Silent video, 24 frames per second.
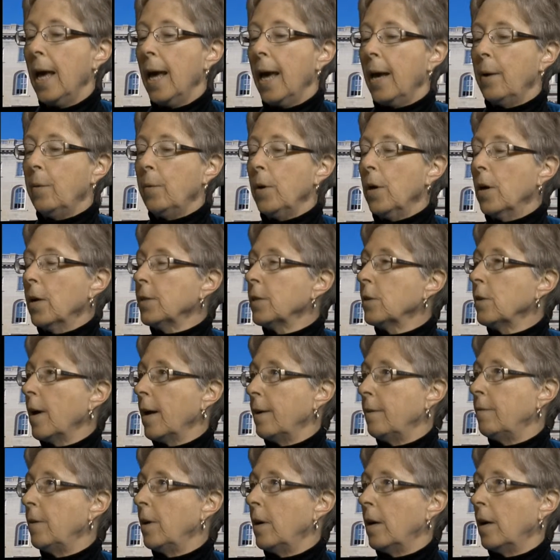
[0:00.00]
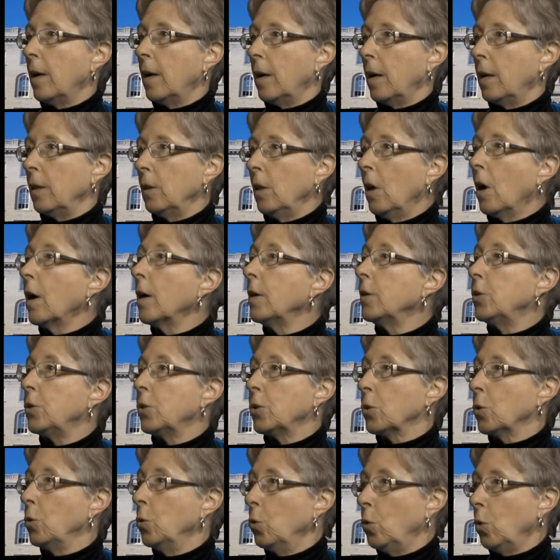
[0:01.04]
And we also have a large
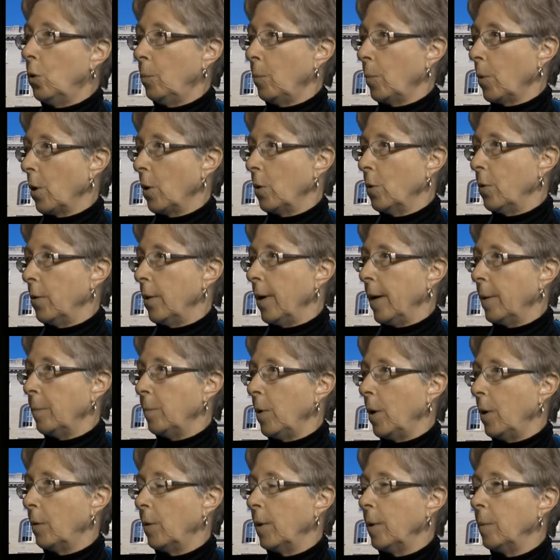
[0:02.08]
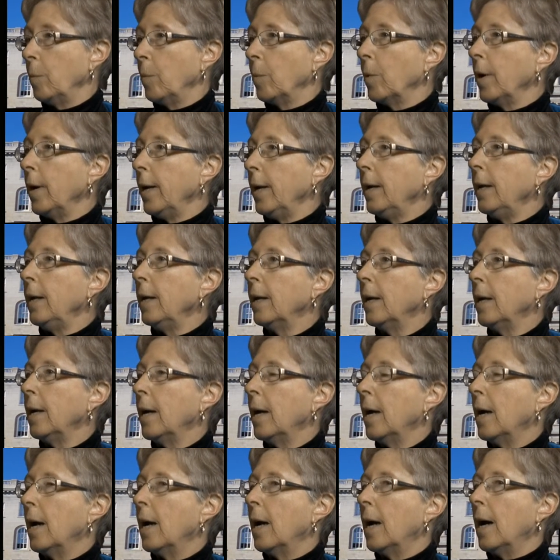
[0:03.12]
school program where we bring
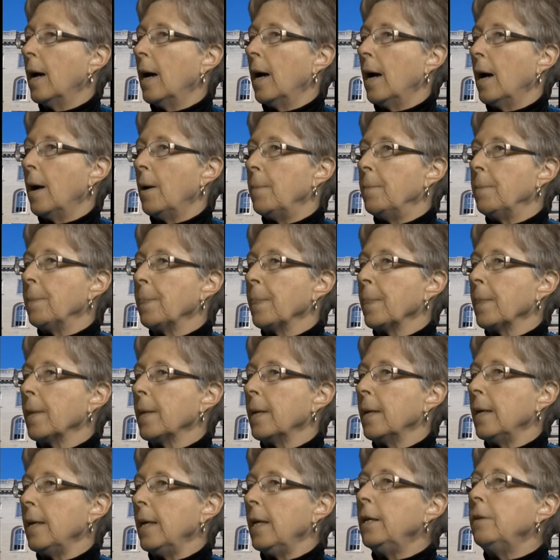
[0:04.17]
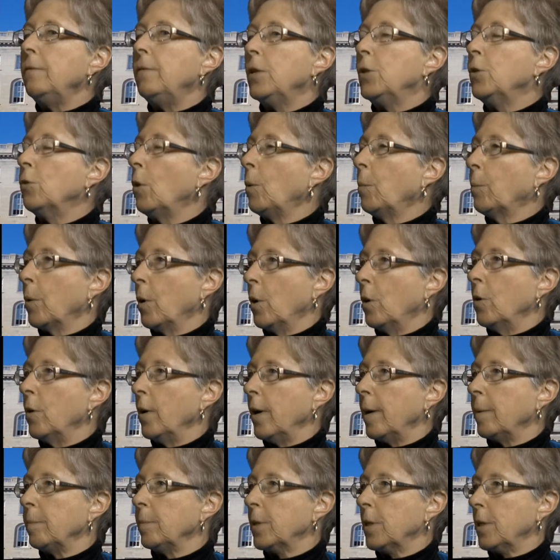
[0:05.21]
individual
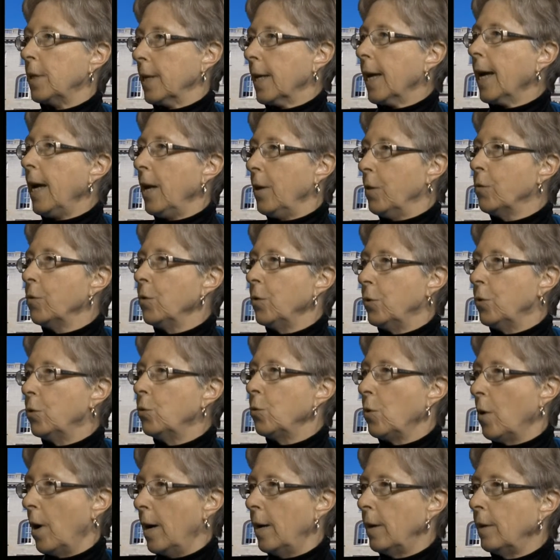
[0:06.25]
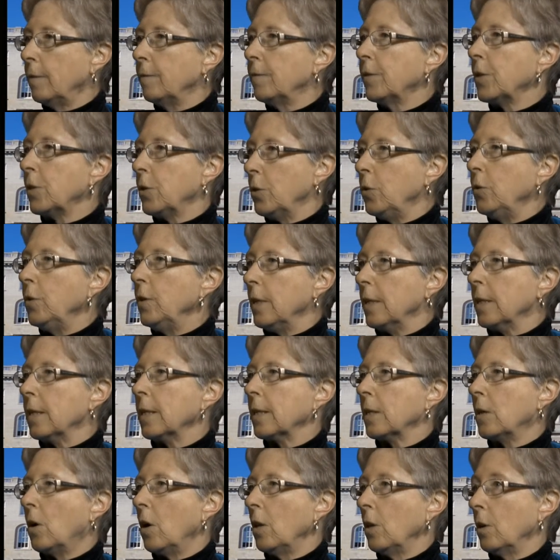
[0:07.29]
programs to K through 12
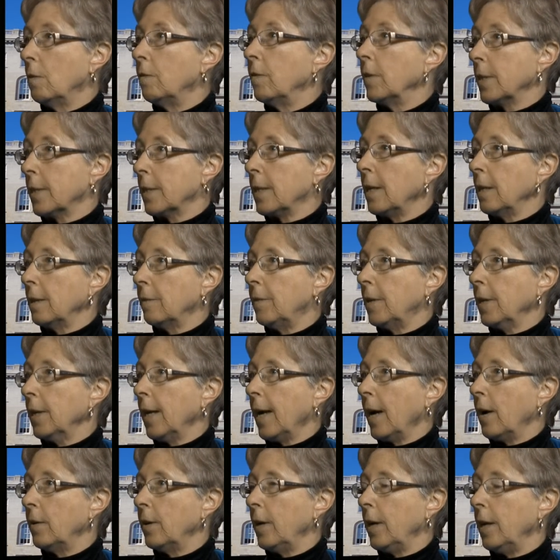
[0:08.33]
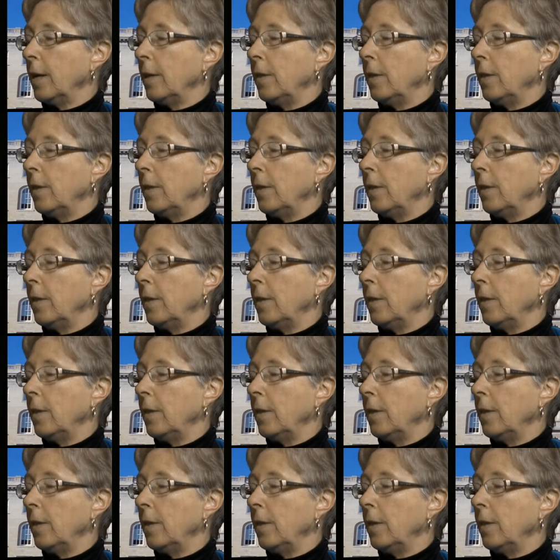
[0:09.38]
students all over Sullivan County.